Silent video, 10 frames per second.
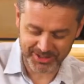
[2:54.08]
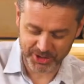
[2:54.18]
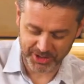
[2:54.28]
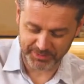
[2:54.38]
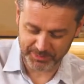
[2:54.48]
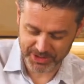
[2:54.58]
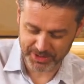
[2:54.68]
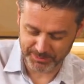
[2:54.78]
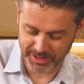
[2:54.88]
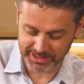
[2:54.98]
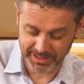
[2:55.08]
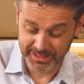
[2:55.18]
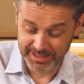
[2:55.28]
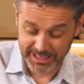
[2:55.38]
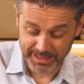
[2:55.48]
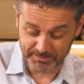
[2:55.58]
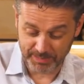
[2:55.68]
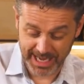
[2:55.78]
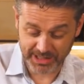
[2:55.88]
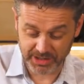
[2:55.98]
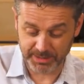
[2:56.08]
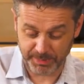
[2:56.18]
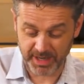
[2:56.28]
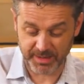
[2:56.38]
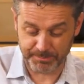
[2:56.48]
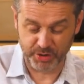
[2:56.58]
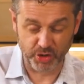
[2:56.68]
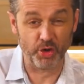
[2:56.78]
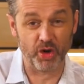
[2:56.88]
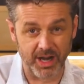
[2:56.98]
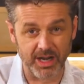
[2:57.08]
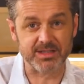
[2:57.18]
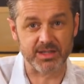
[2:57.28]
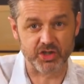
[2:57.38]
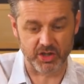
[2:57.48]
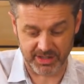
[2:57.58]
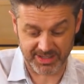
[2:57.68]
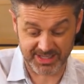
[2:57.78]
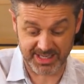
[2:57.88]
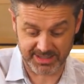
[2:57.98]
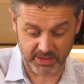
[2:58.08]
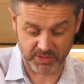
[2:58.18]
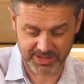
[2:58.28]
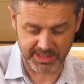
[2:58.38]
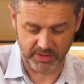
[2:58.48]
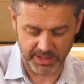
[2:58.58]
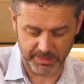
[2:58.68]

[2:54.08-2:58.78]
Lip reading: sugar from the supermarket, actually buy the pure icing sugar. It says, it will say on